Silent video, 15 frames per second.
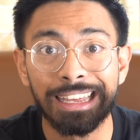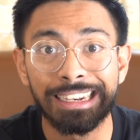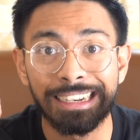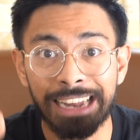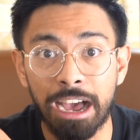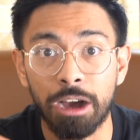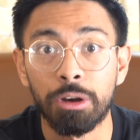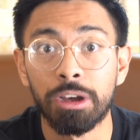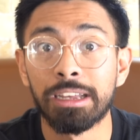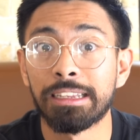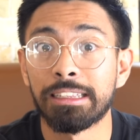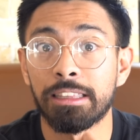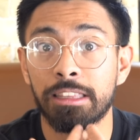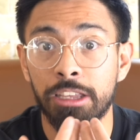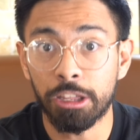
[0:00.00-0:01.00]
Now,
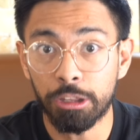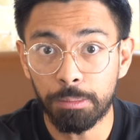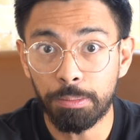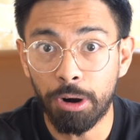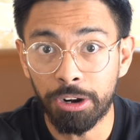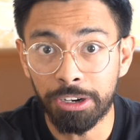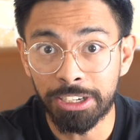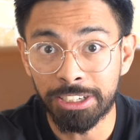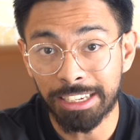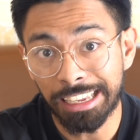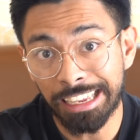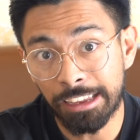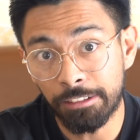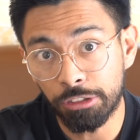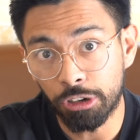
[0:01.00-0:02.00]
the other part is
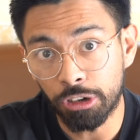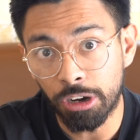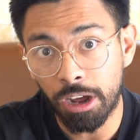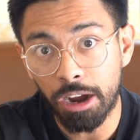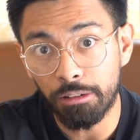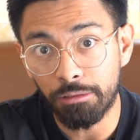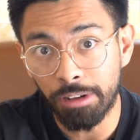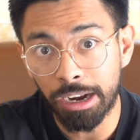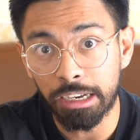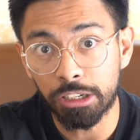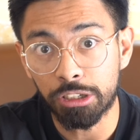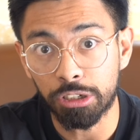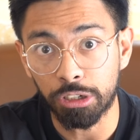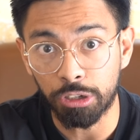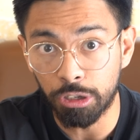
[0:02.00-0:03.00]
if they're not ready
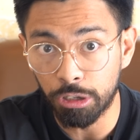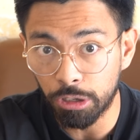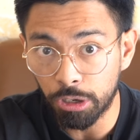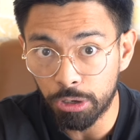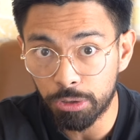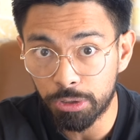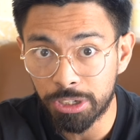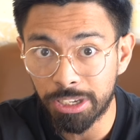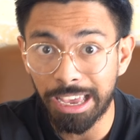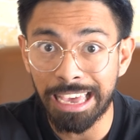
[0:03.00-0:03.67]
to close